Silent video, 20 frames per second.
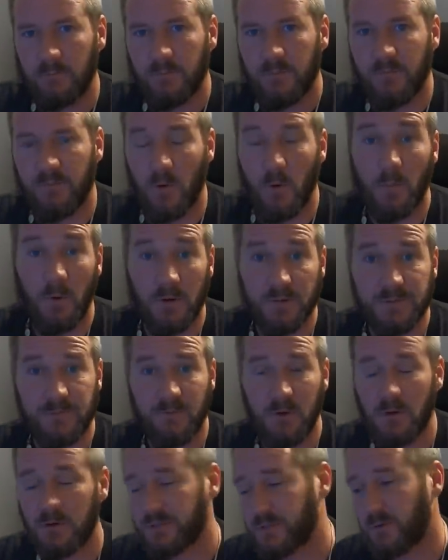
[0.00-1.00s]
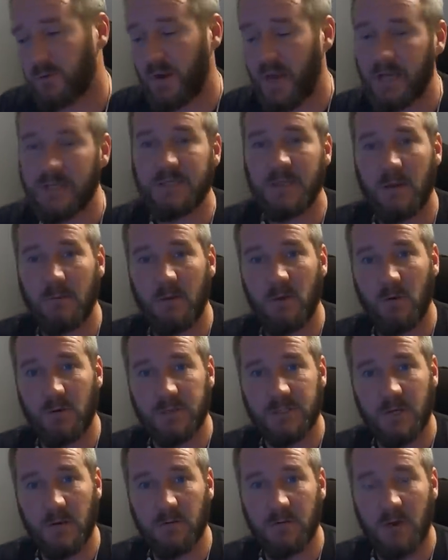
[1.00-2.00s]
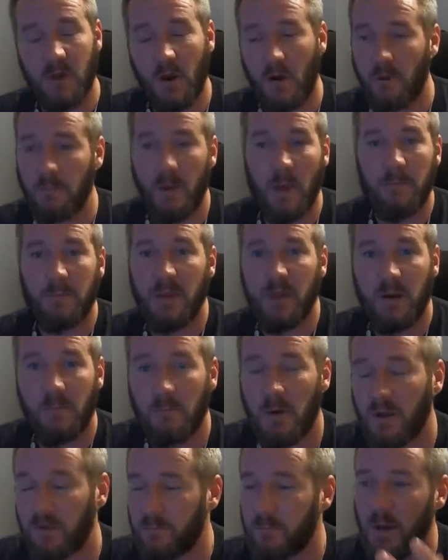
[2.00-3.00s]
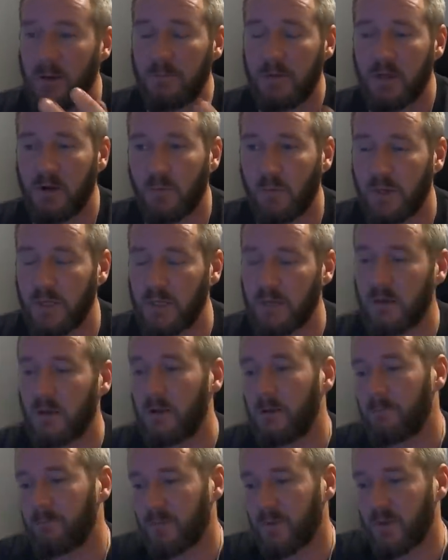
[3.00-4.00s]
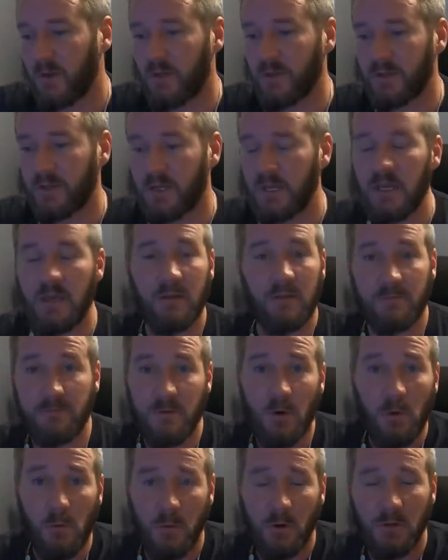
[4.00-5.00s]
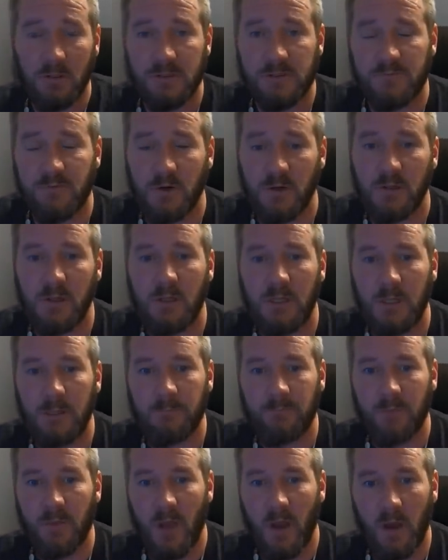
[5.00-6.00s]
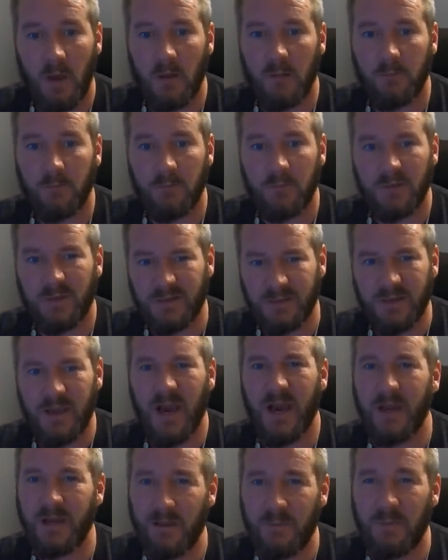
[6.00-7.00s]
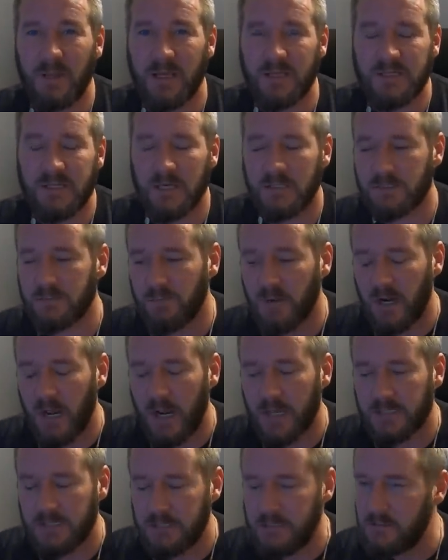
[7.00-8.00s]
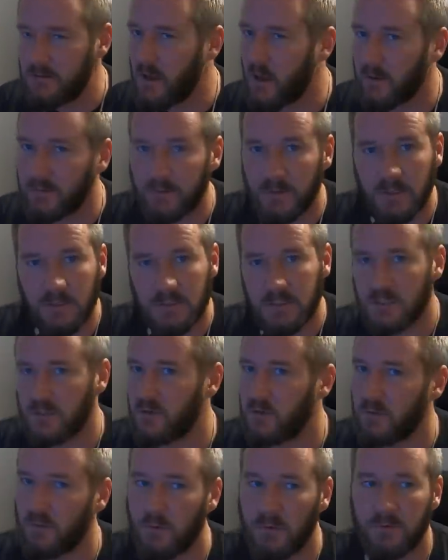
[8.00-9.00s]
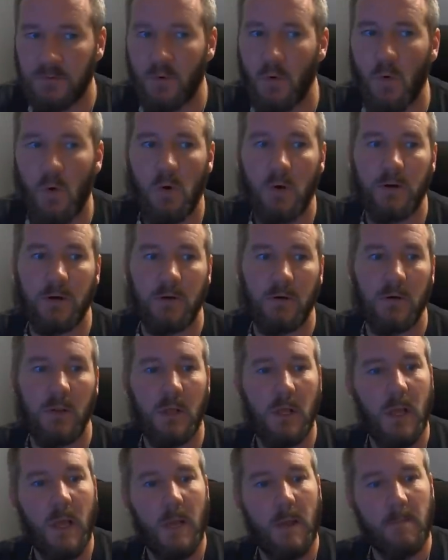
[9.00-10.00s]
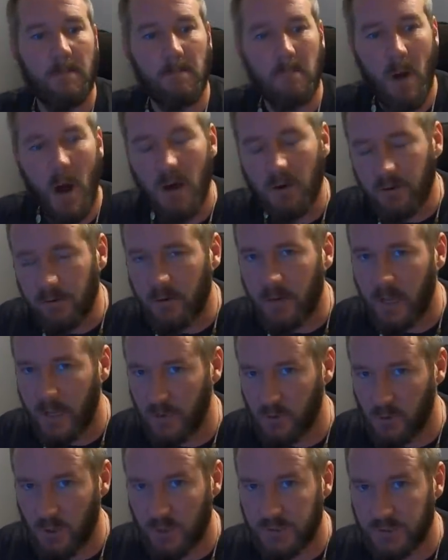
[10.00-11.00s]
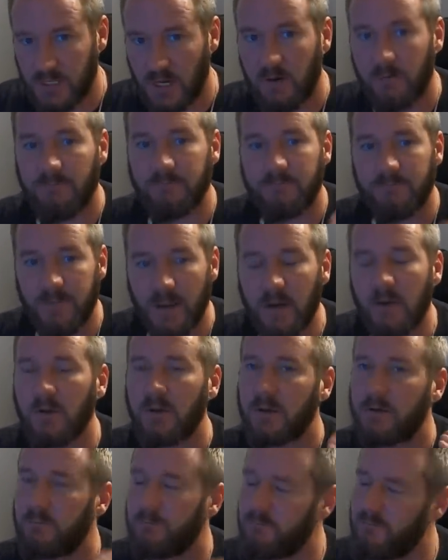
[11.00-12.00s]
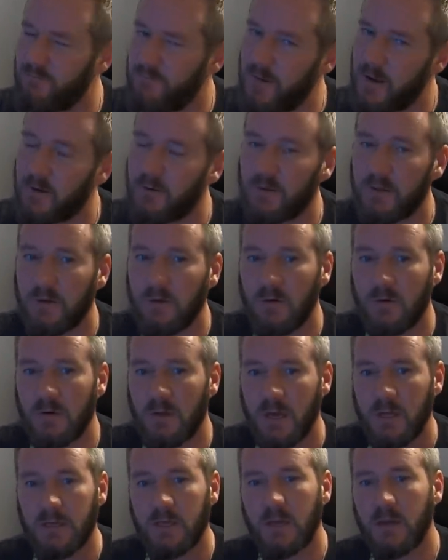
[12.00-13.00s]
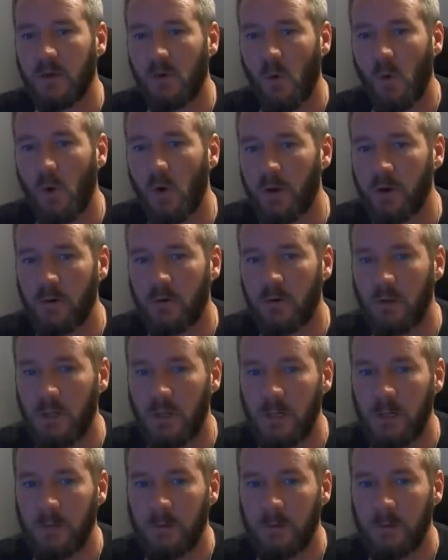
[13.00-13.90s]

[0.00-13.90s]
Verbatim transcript: fuel bowl is full. So next time you go to start the car, it might be in a month, might be in a week, you hit the key and the fuel bowl is full. Um, kind of makes sense, but it has nothing to do with oil. Modern engines are very, very good at getting oil